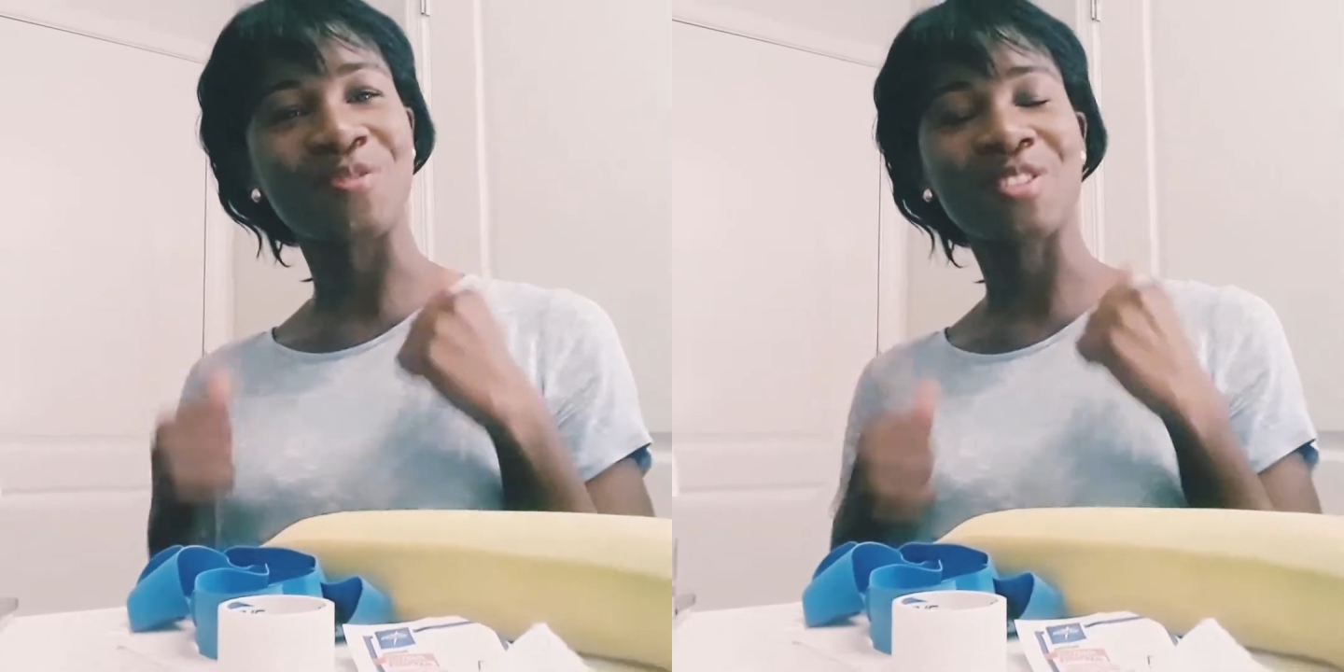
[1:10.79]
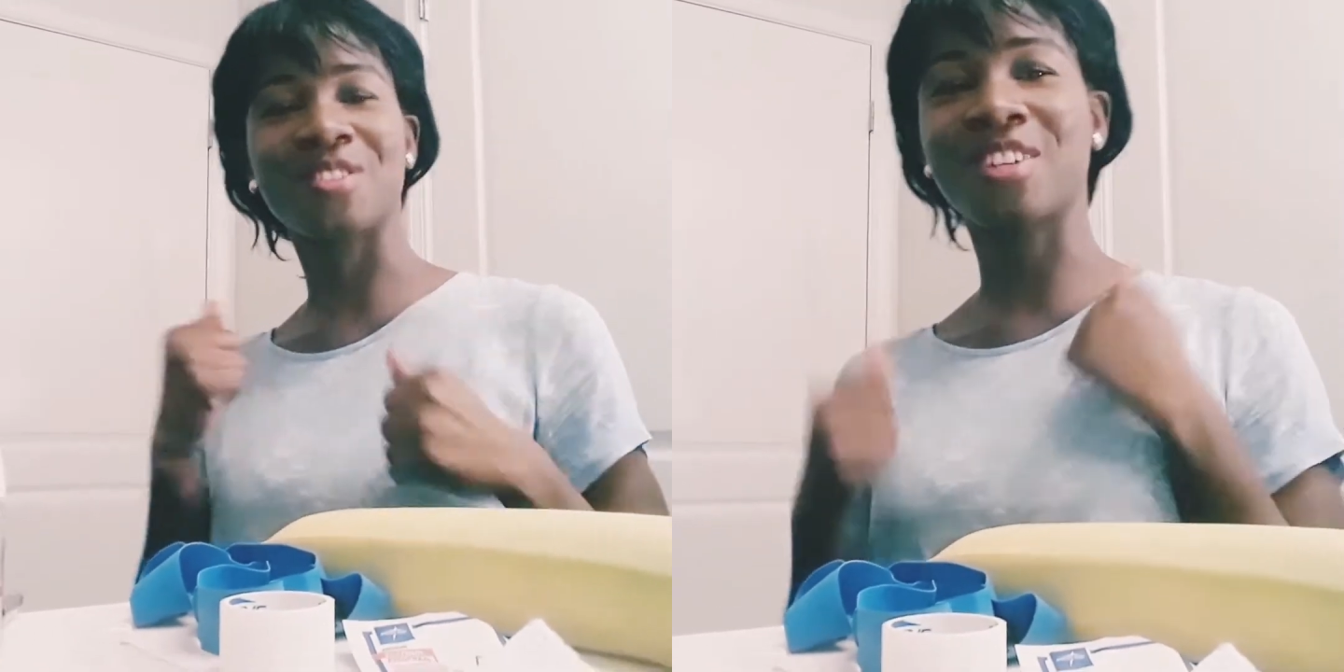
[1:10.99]

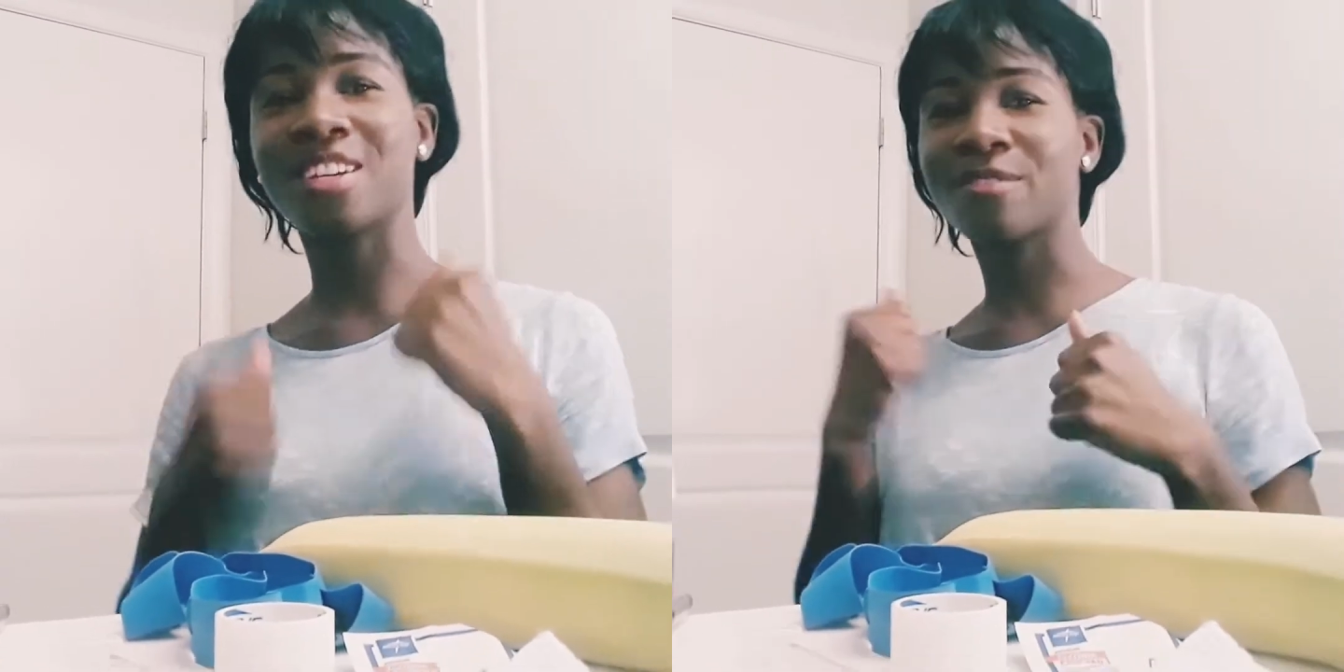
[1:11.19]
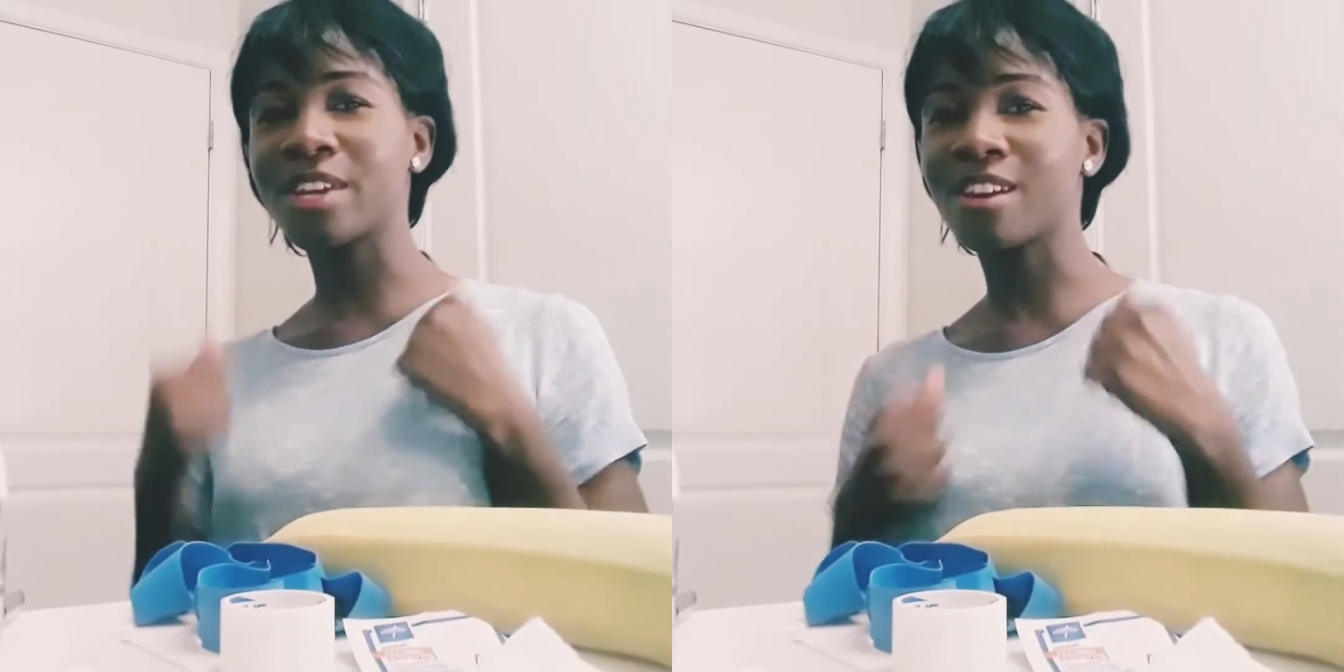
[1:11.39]
So here we
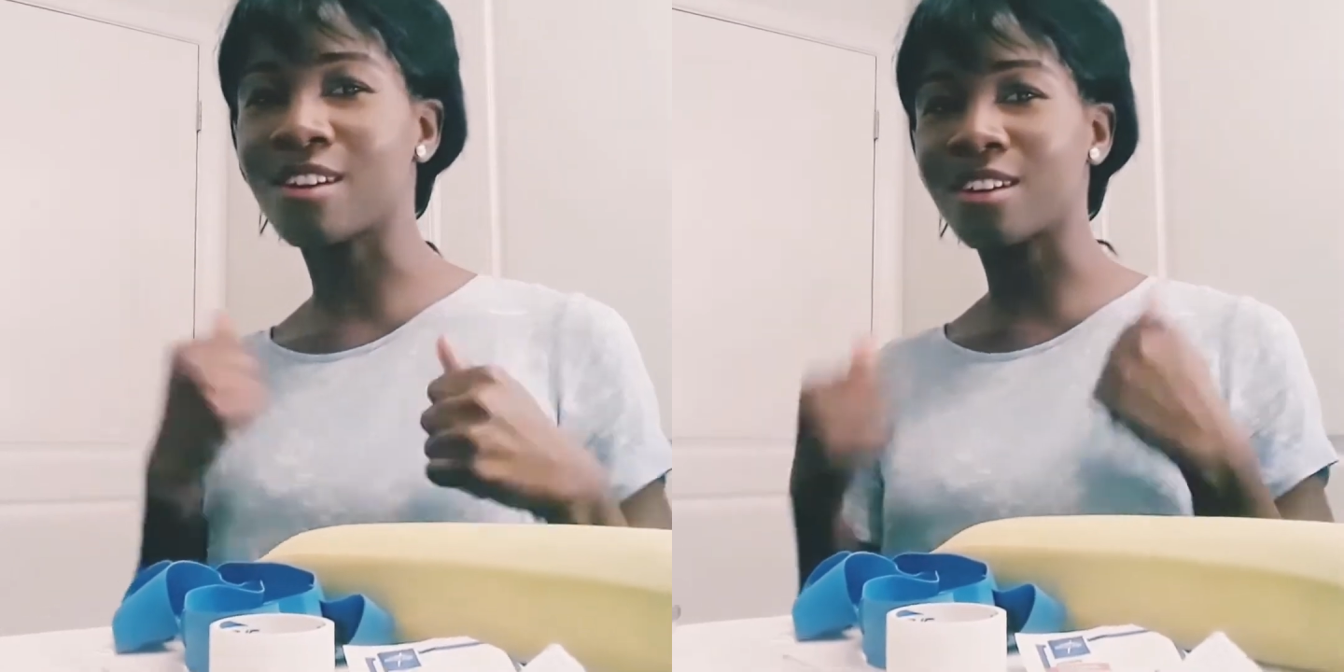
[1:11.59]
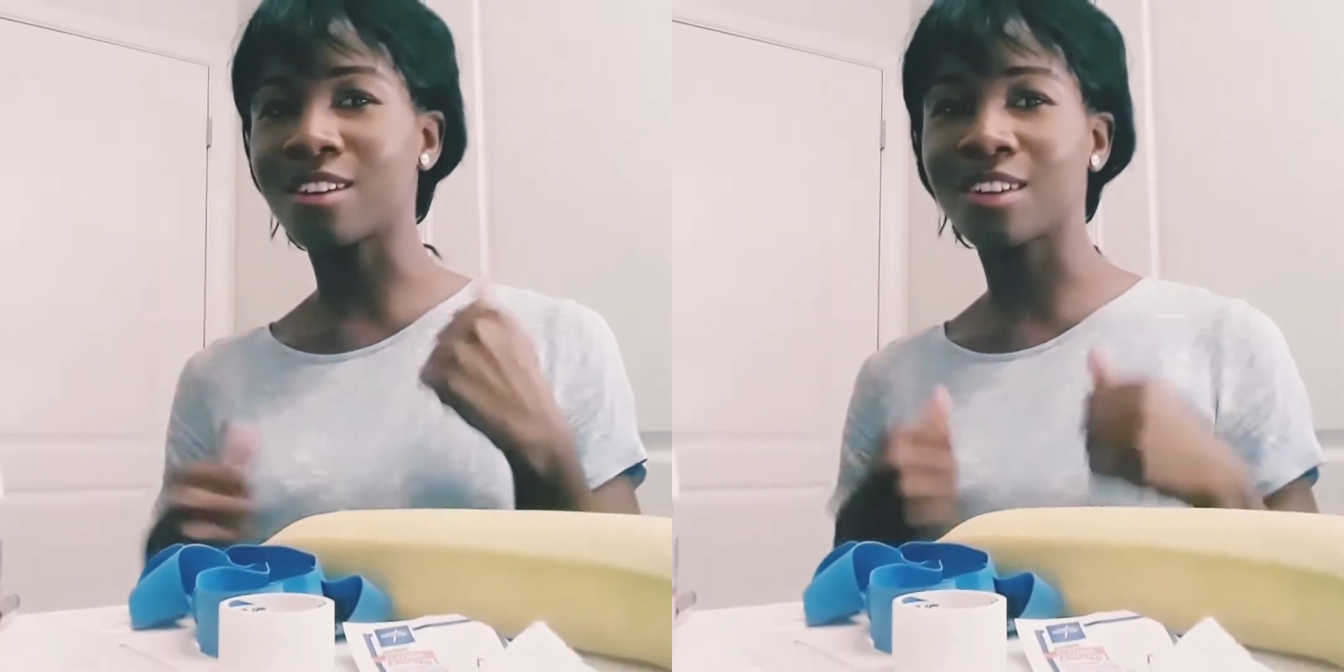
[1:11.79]

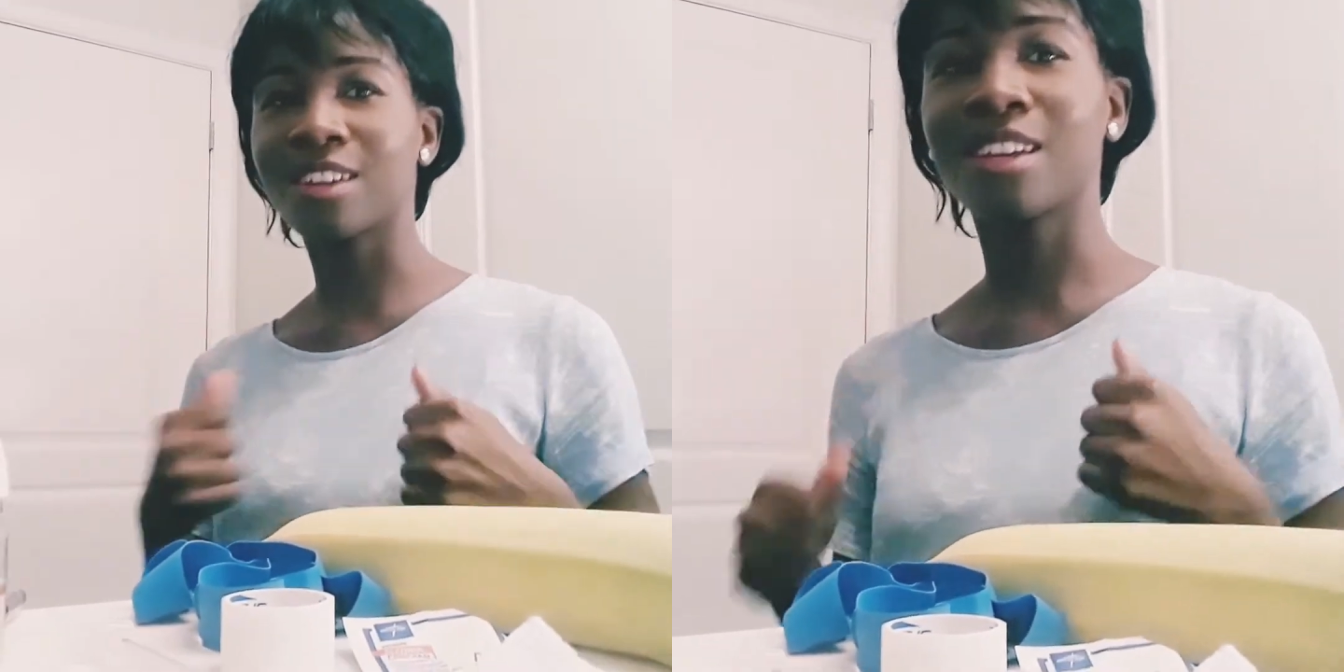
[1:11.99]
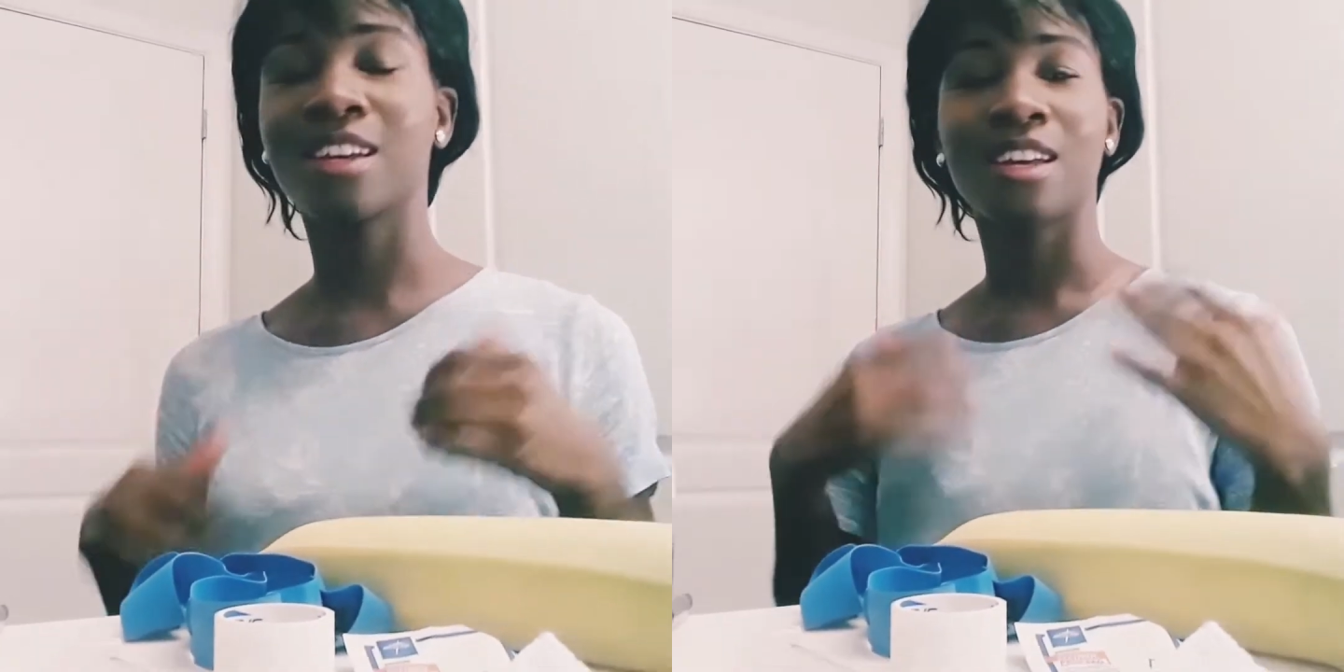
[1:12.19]

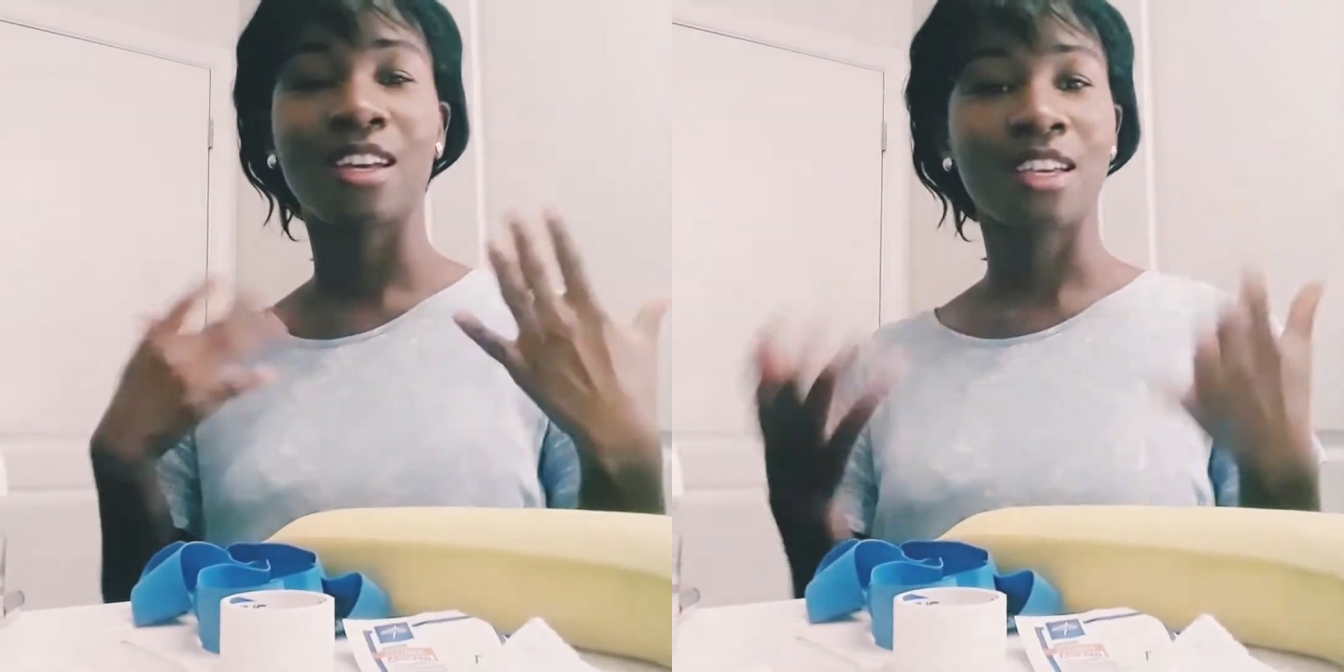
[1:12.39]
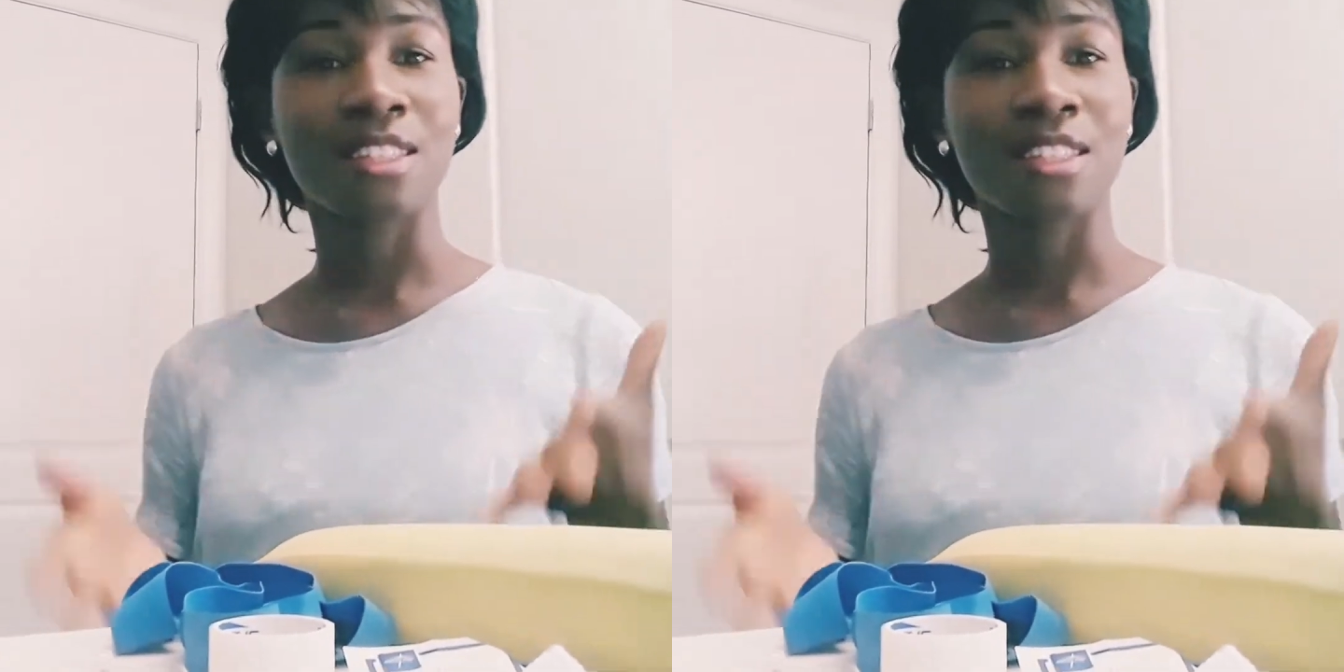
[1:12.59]
go.